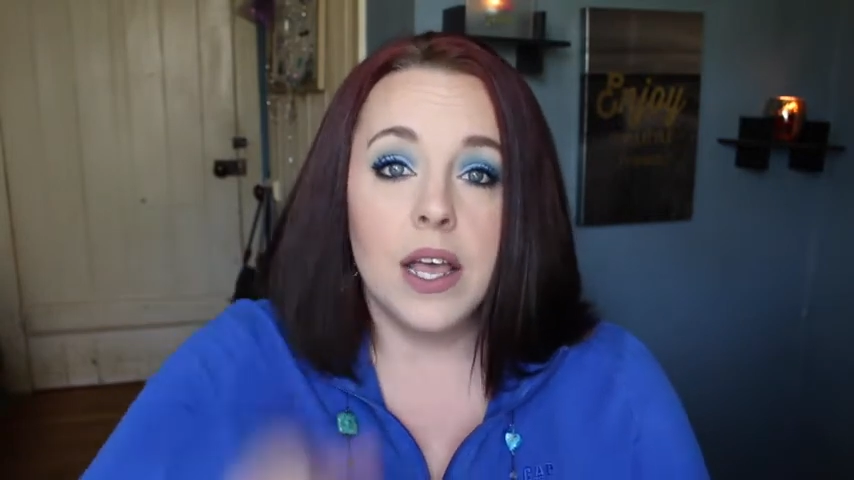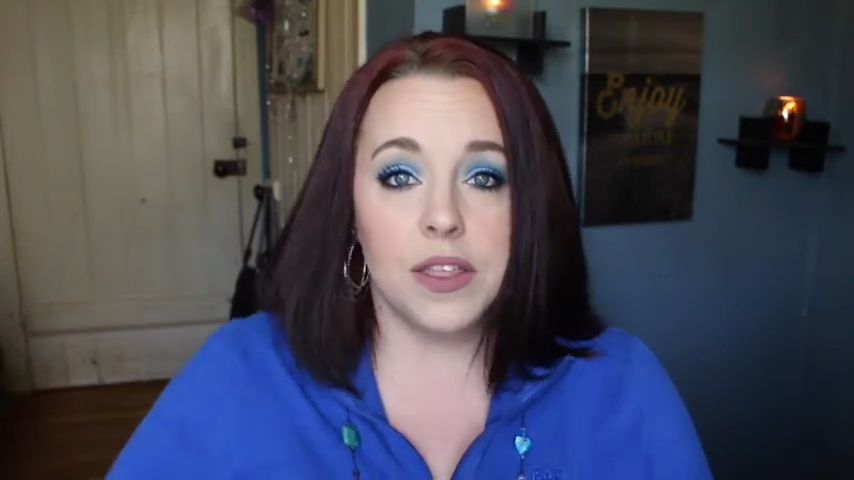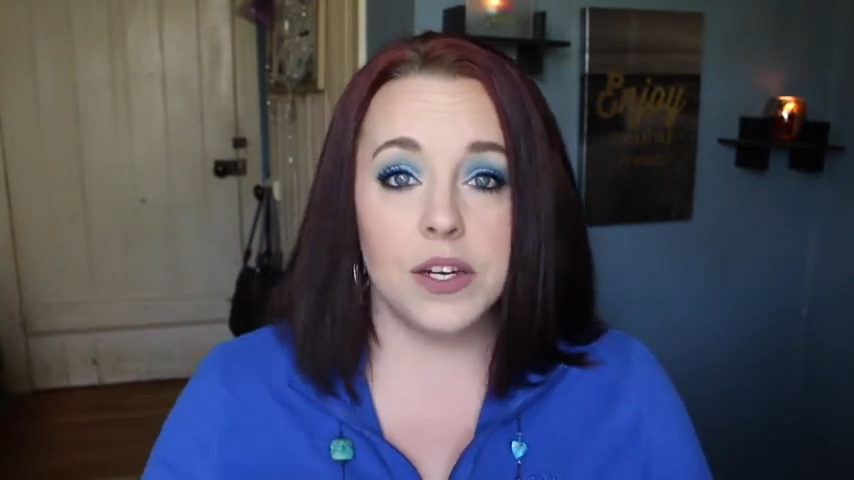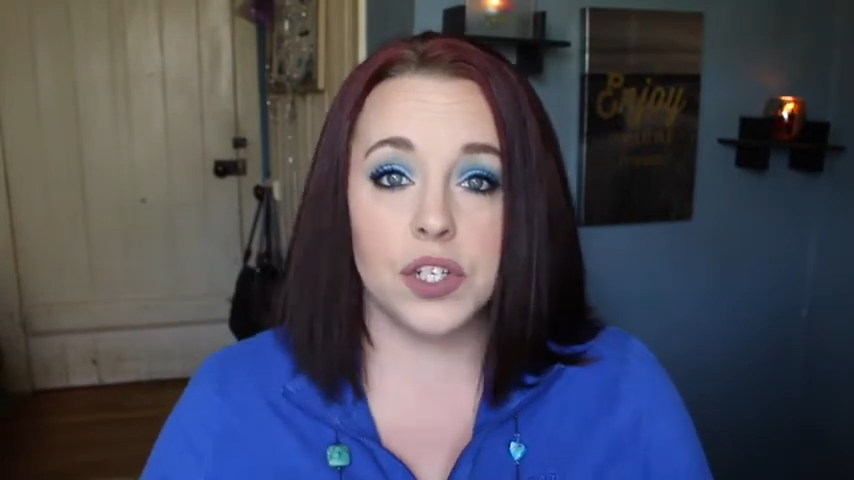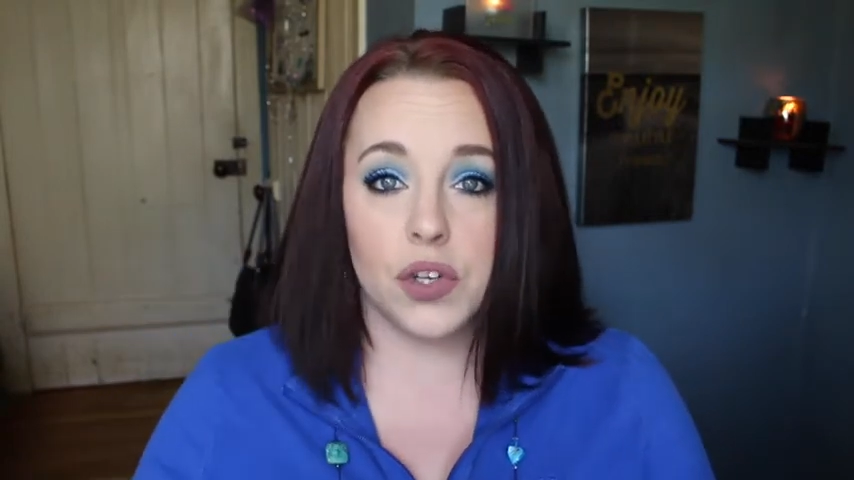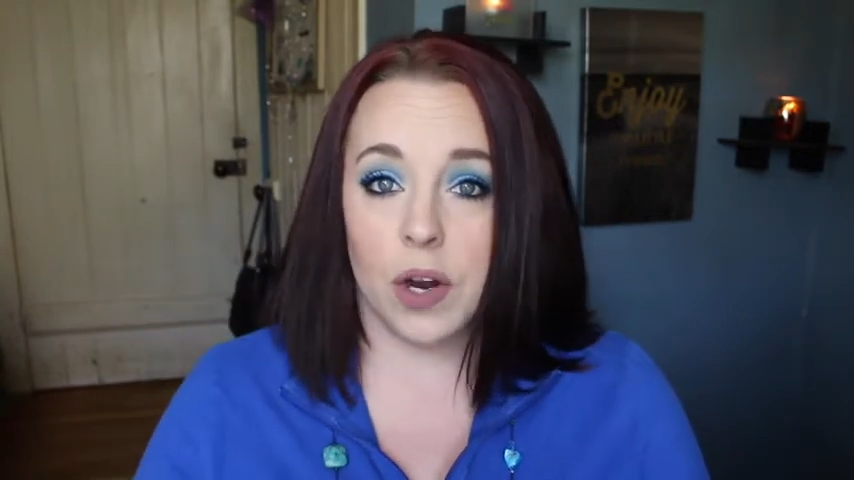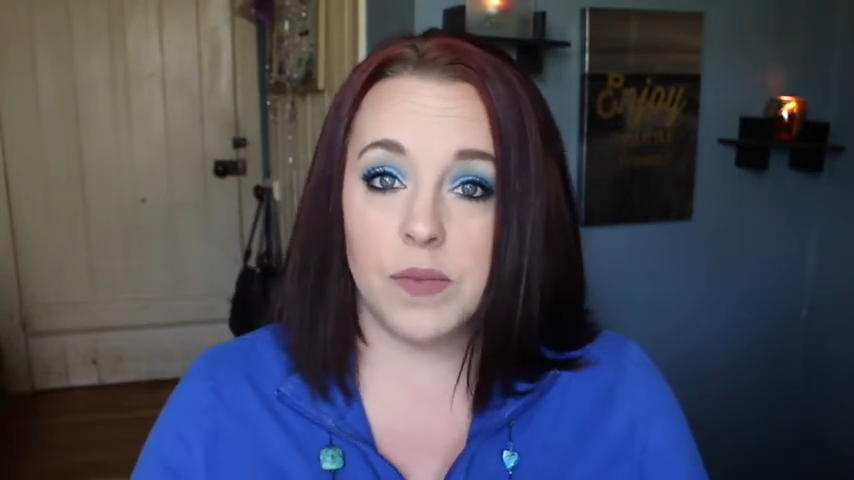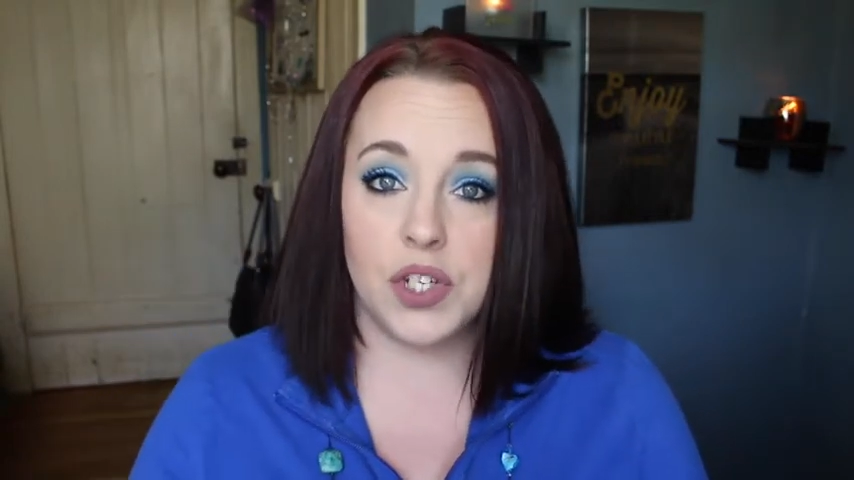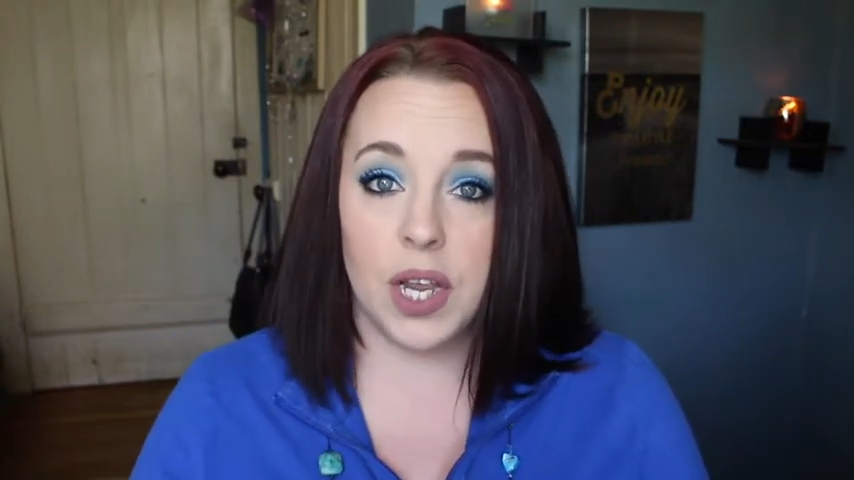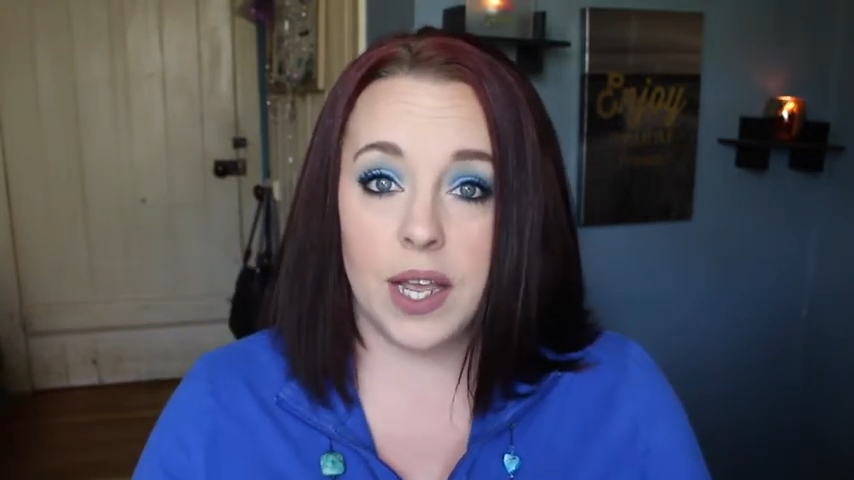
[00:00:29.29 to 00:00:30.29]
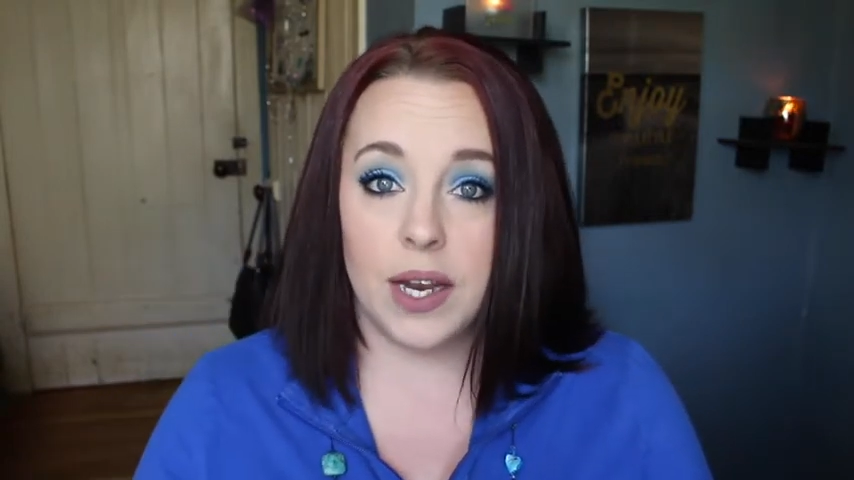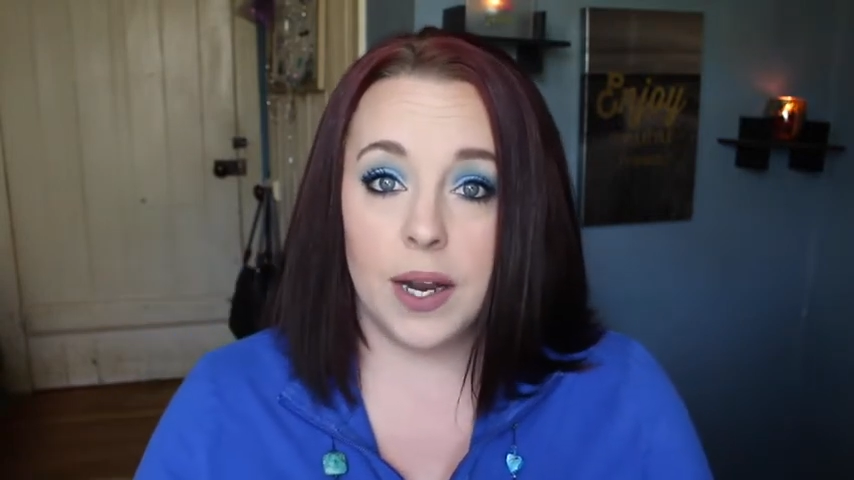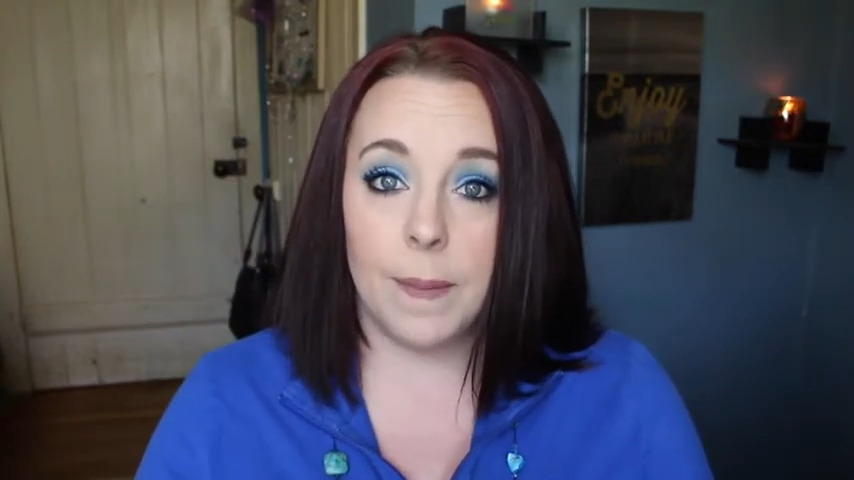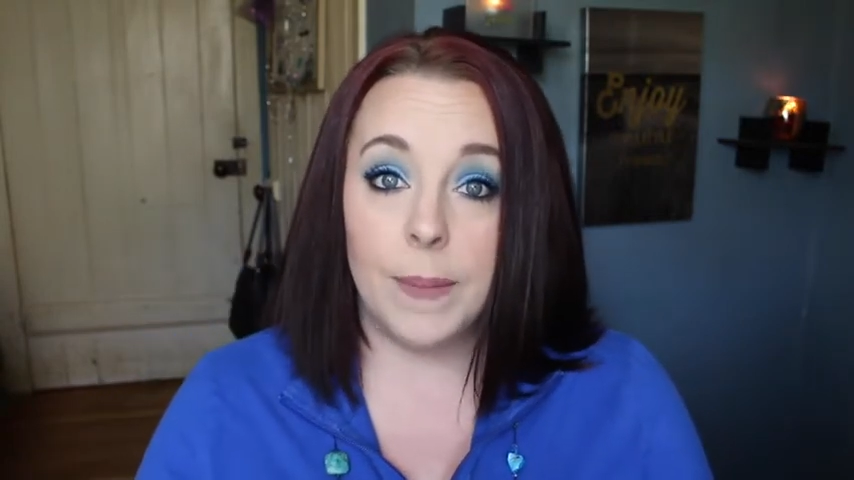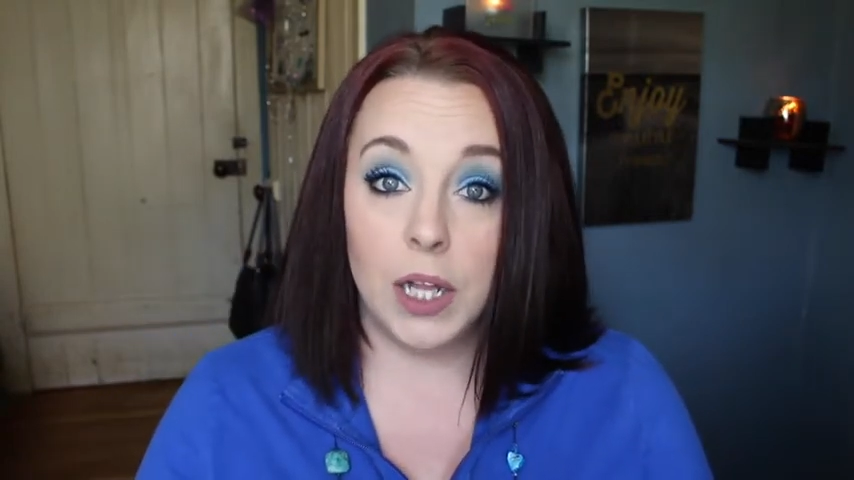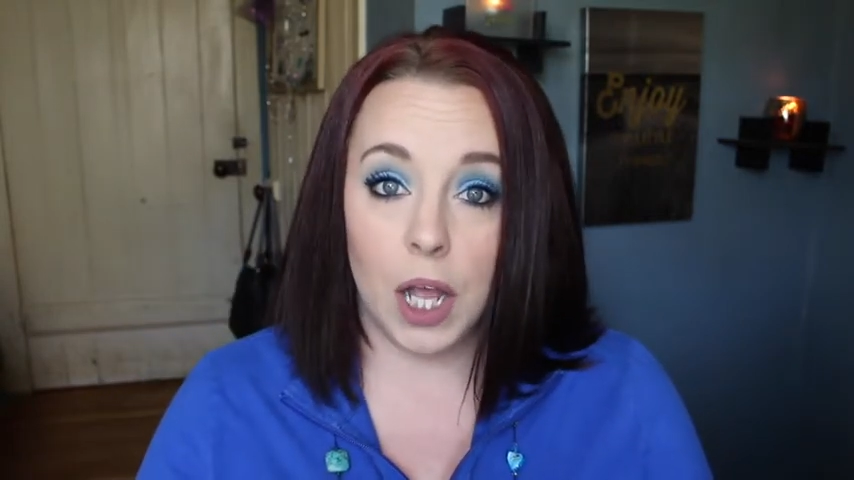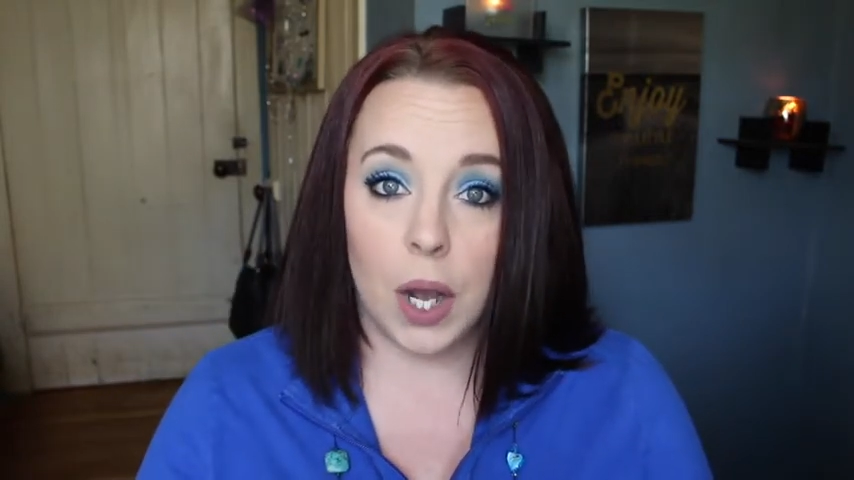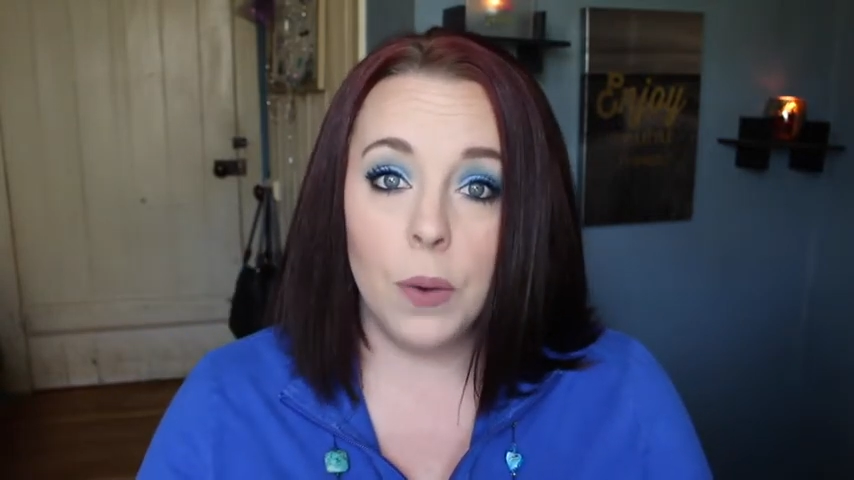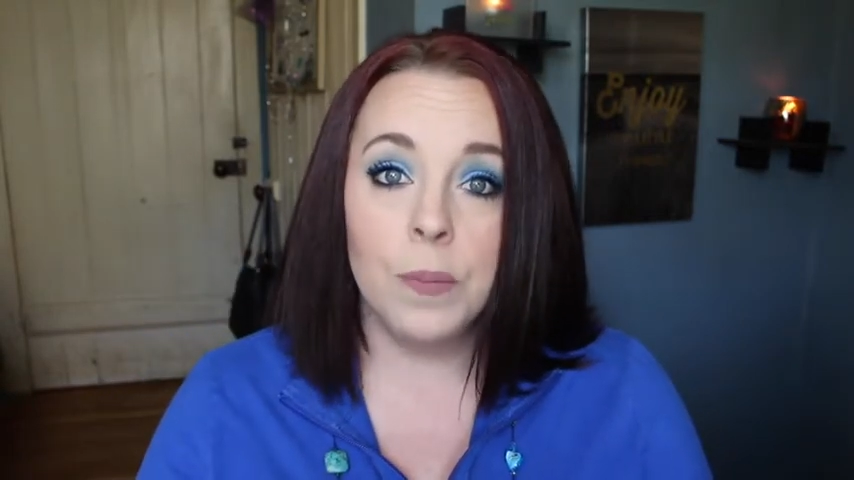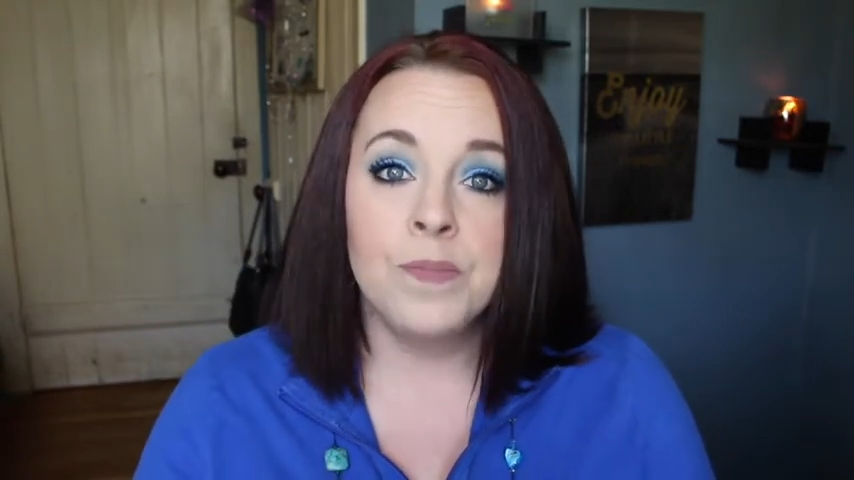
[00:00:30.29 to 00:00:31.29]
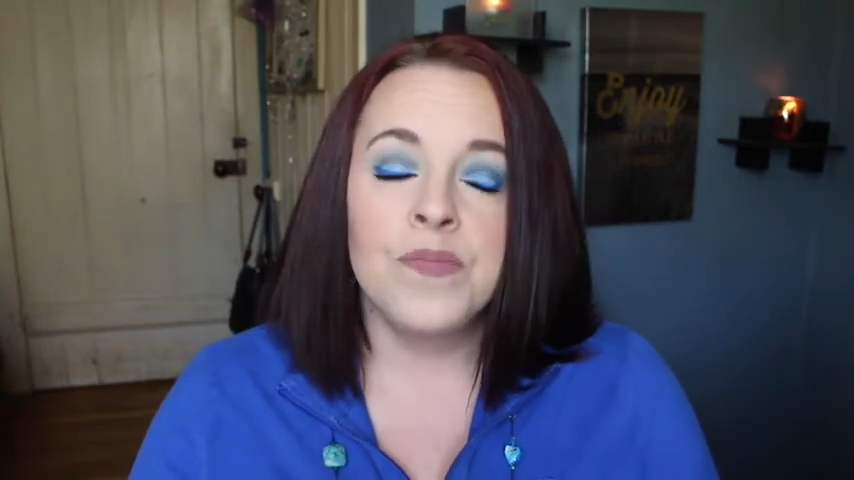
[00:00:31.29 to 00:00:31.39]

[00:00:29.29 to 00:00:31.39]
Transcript: the description below.